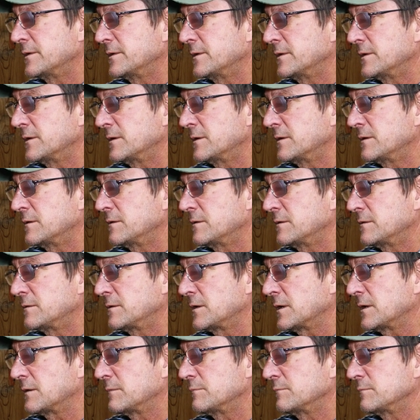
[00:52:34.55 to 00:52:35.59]
Let's hope so.
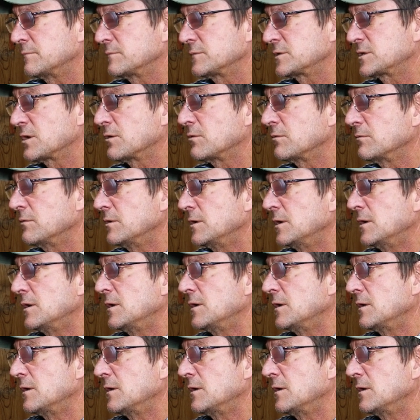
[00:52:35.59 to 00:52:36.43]
Yeah. So...